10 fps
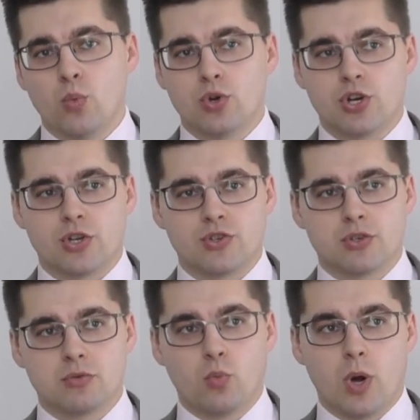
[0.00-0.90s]
which
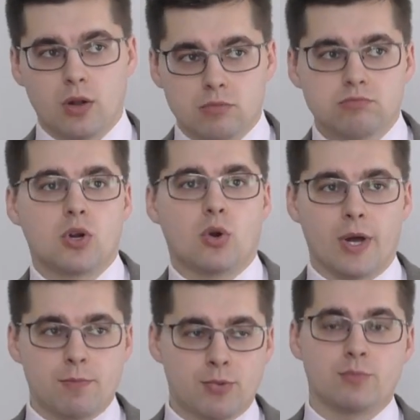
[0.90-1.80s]
is, well, quite